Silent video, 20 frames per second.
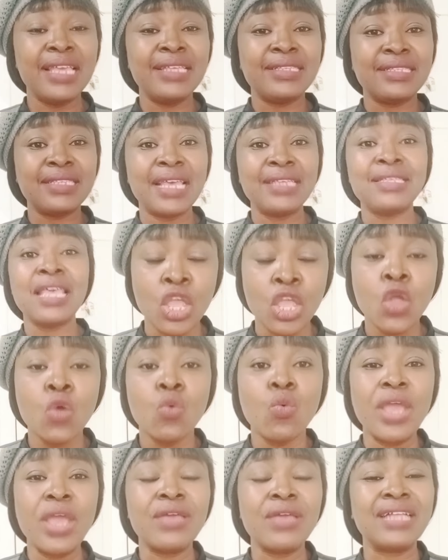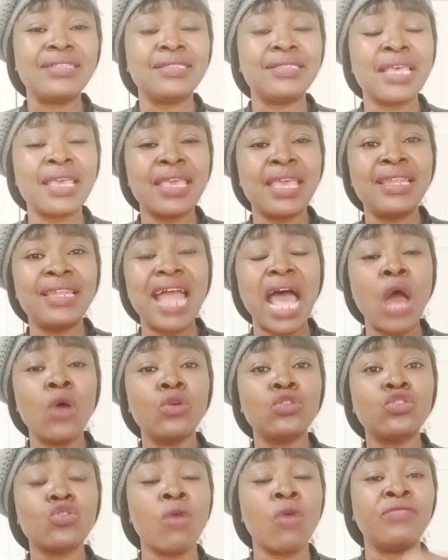he says, When you are taken
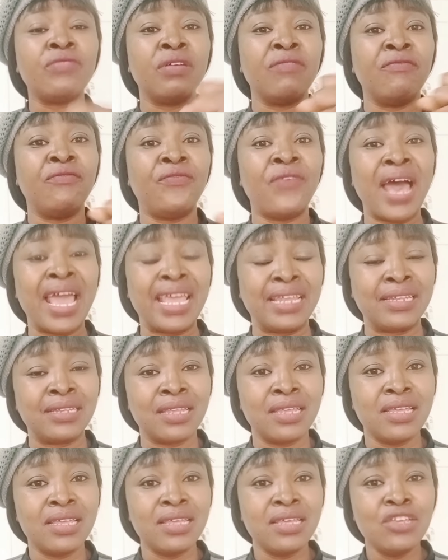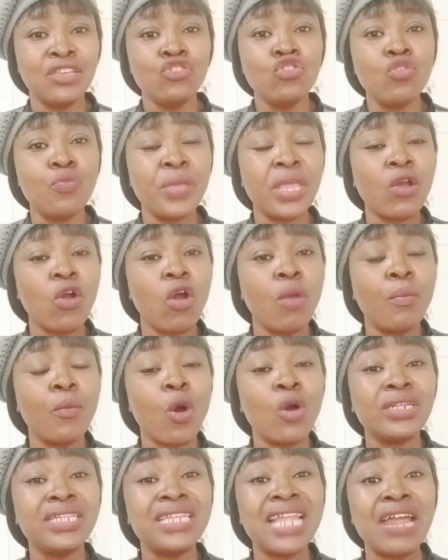out of the vine, you become
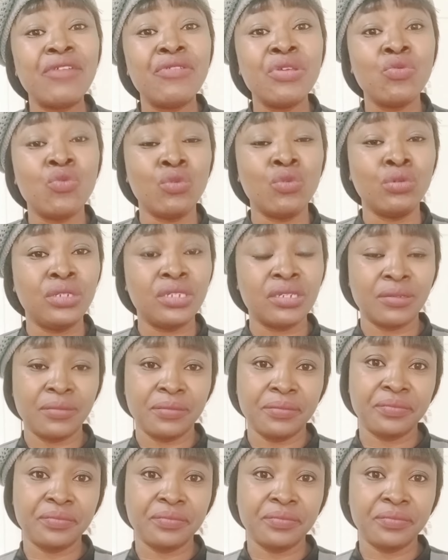ordinary wood.